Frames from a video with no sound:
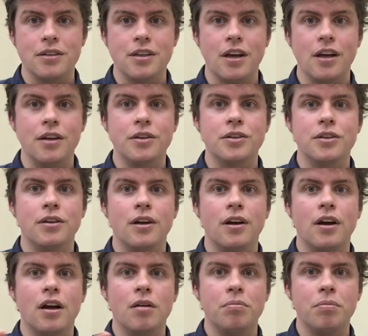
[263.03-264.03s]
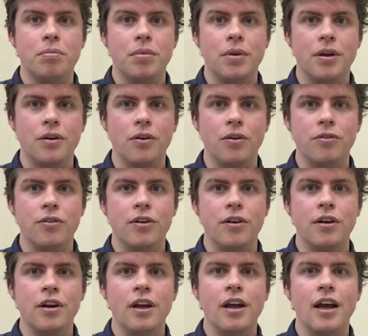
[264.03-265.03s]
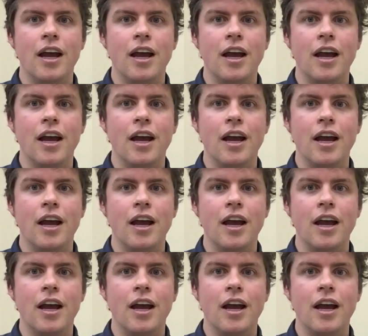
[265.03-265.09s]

touch, up and over,